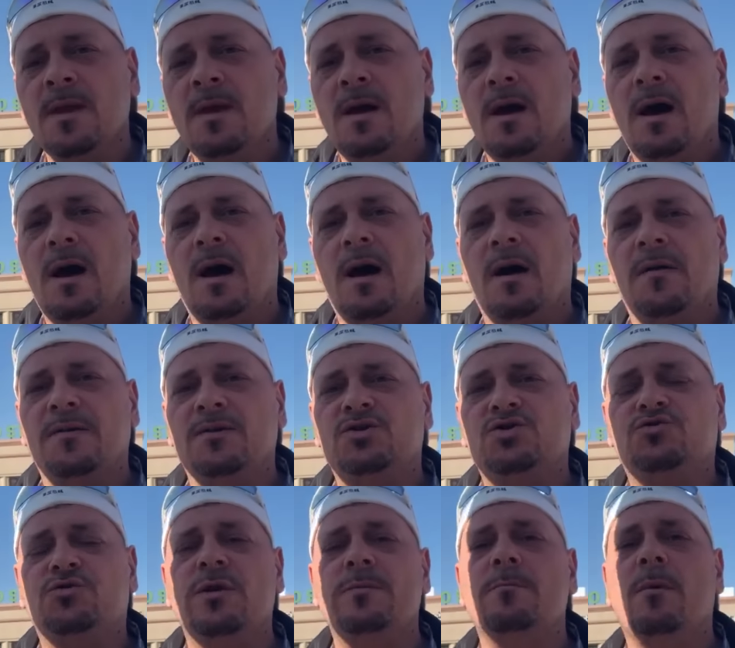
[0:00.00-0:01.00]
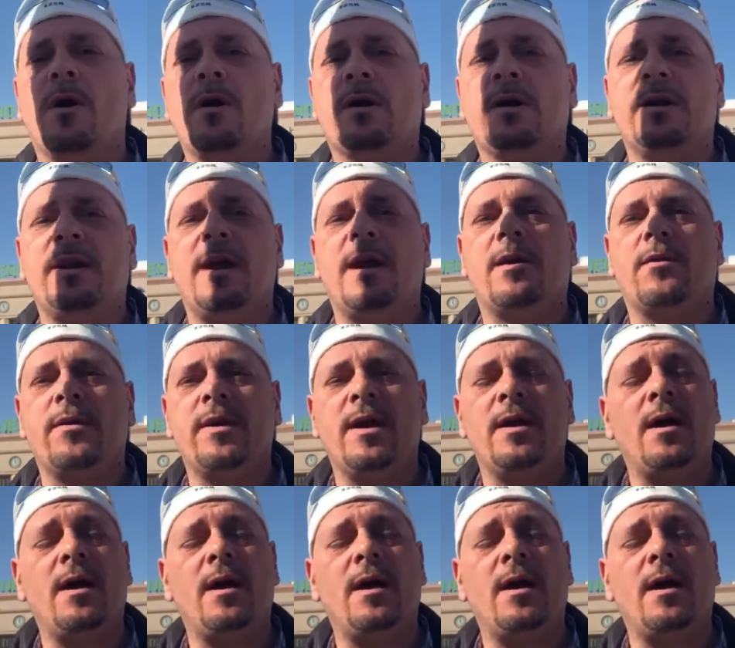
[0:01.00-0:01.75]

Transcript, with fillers: the street market area.